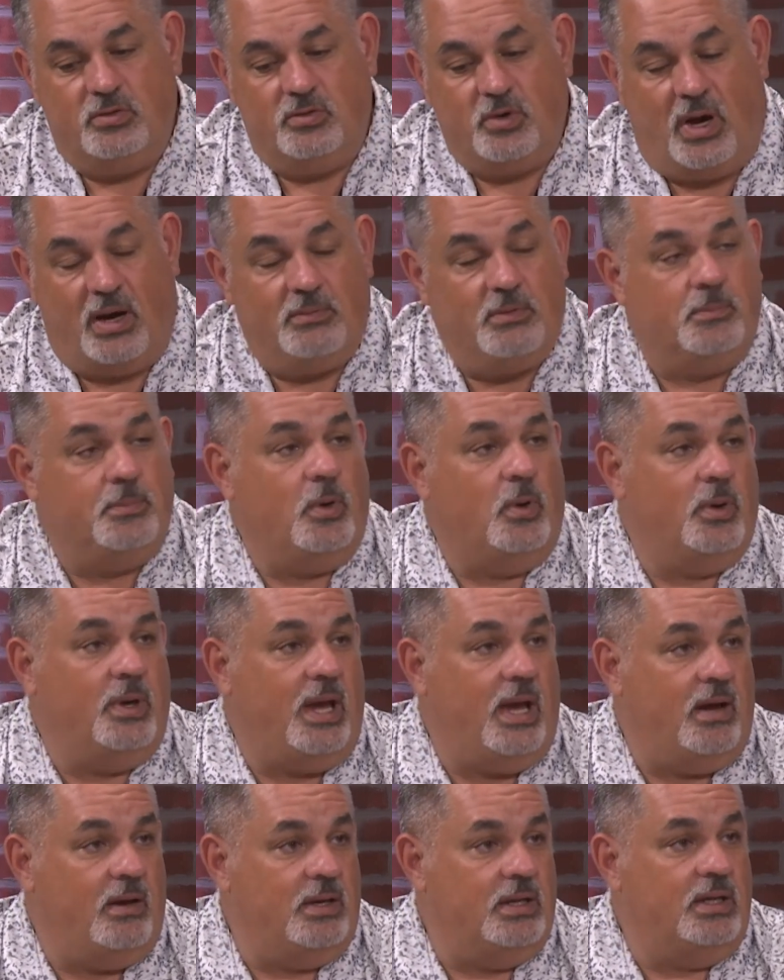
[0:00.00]
drive to Polk
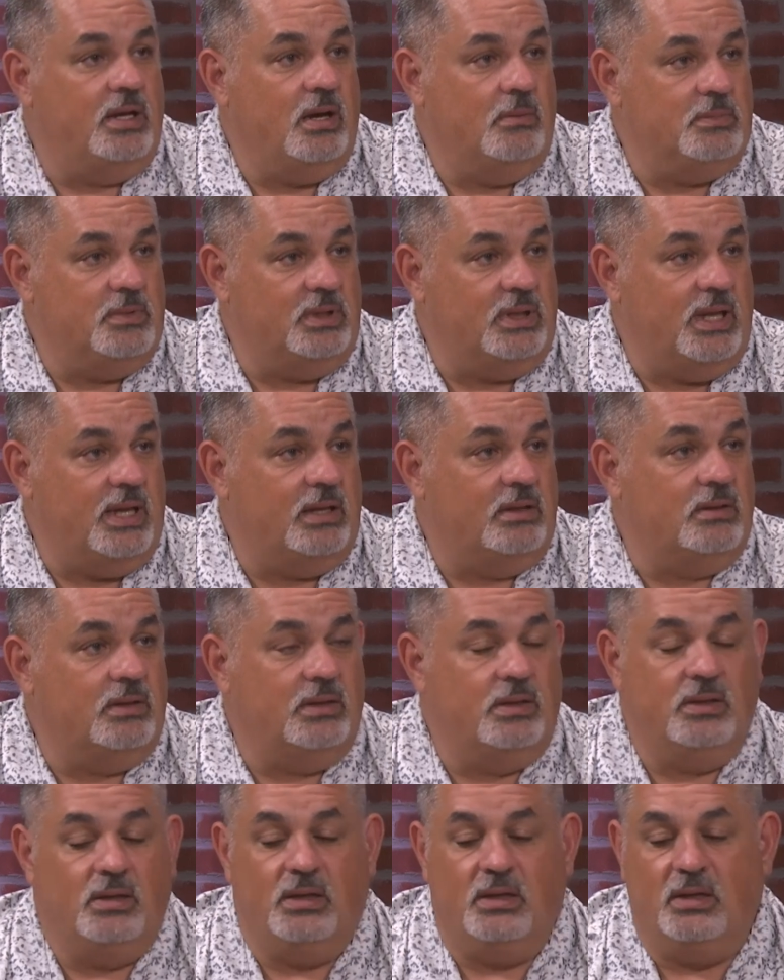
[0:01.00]
County, come to
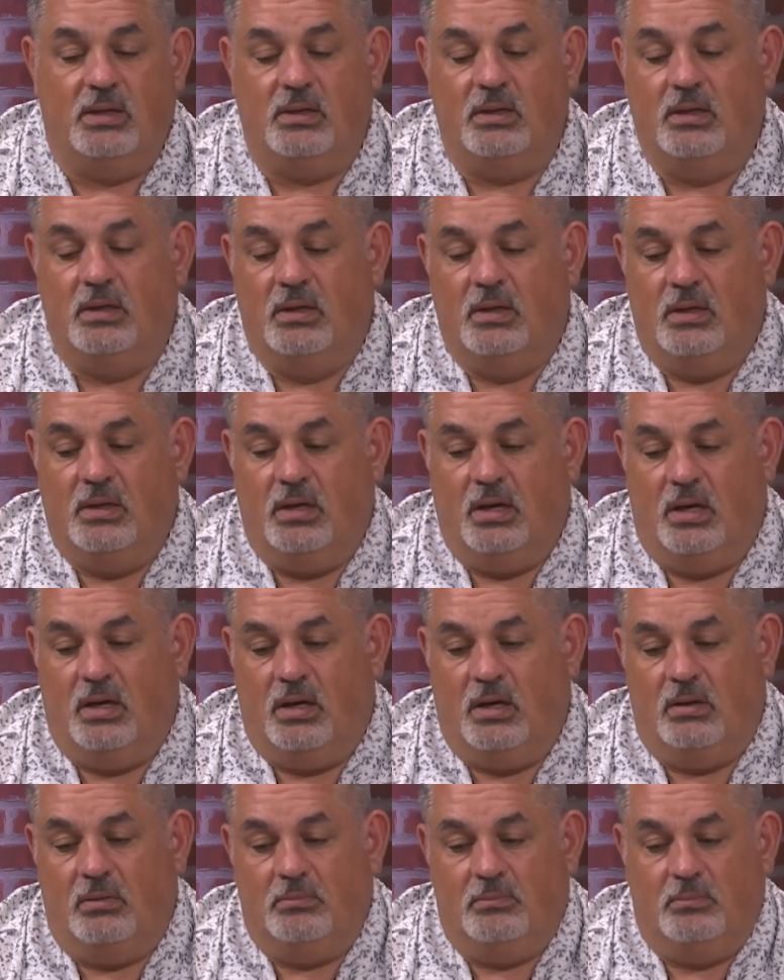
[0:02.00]
Lakeland, and
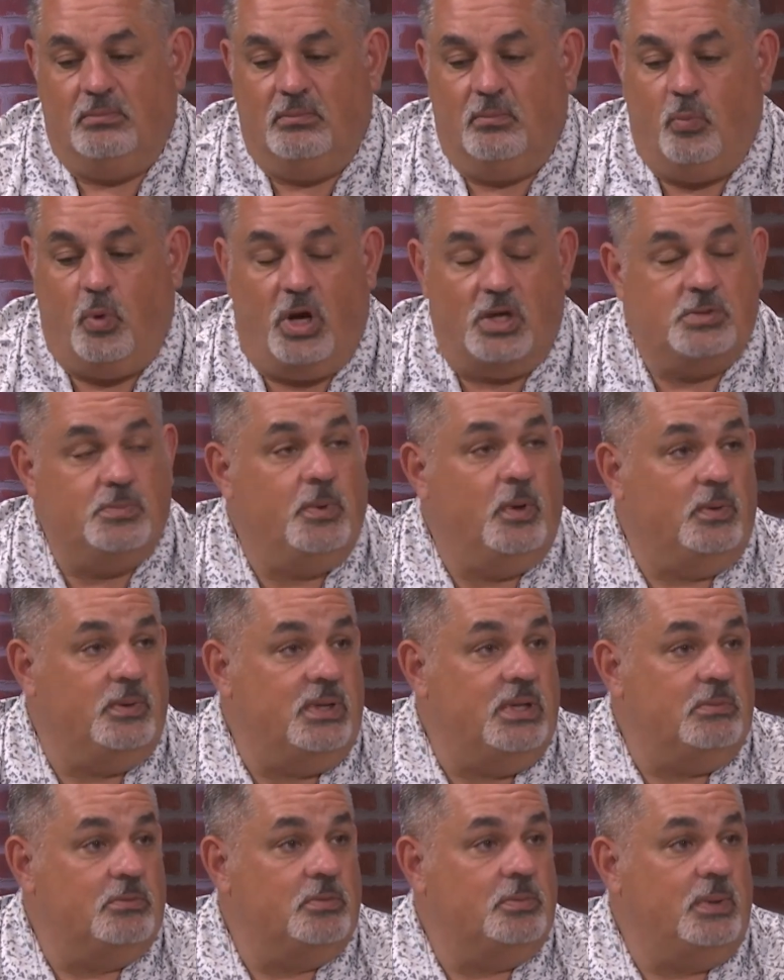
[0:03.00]
um, watch
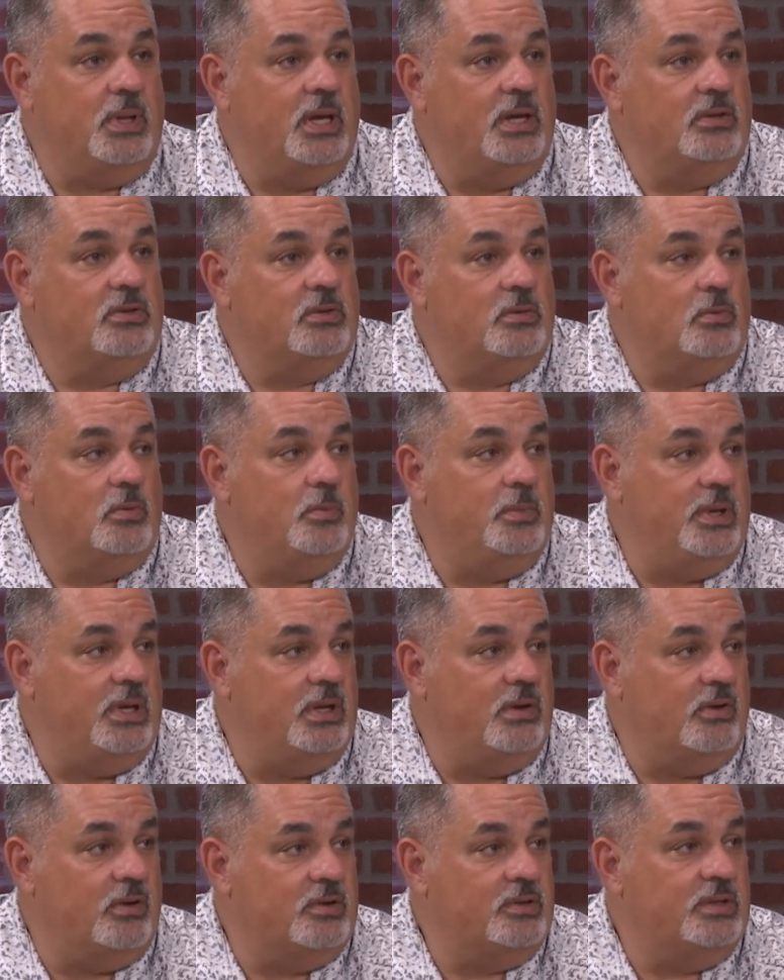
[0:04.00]
both teams play. So we'll be
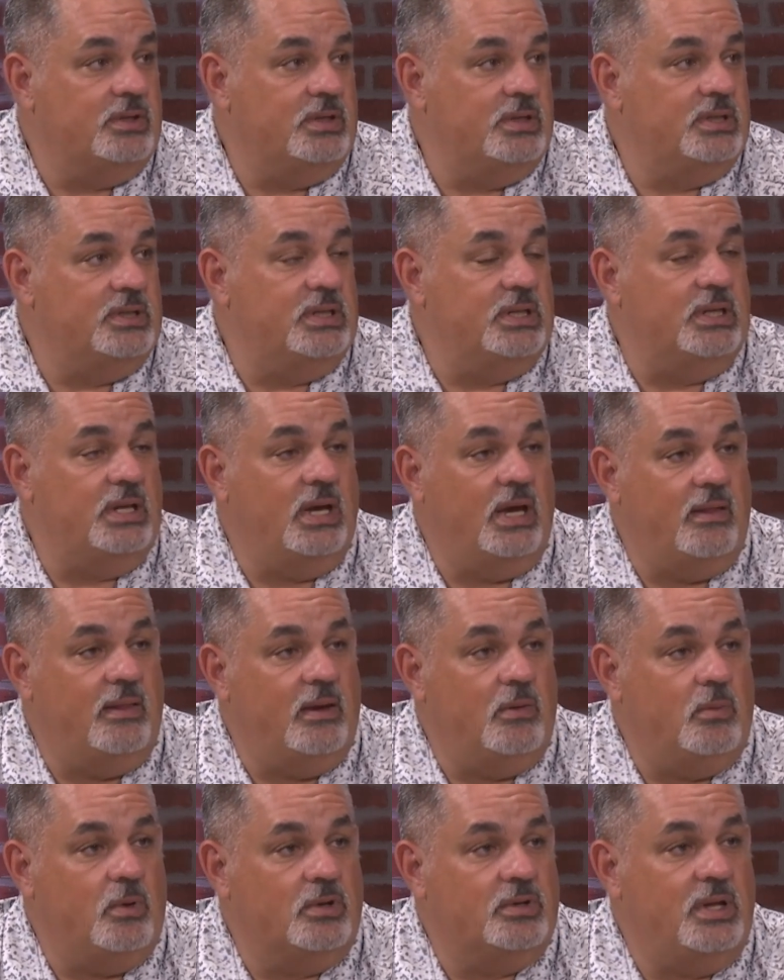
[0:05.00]
interested to see how
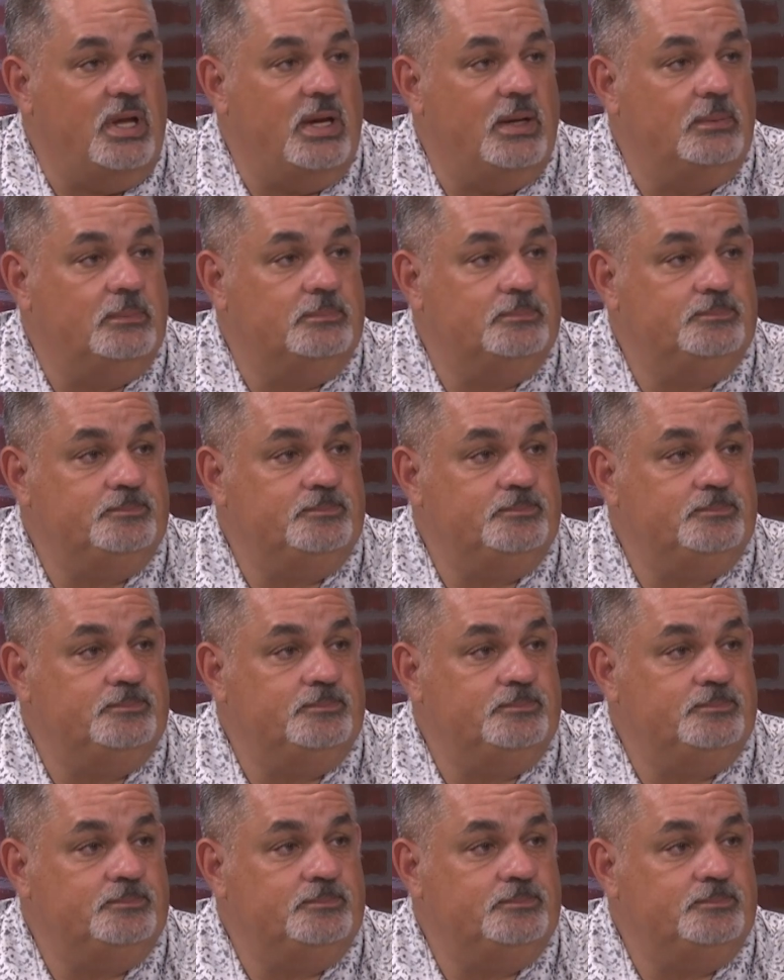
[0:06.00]
that works out.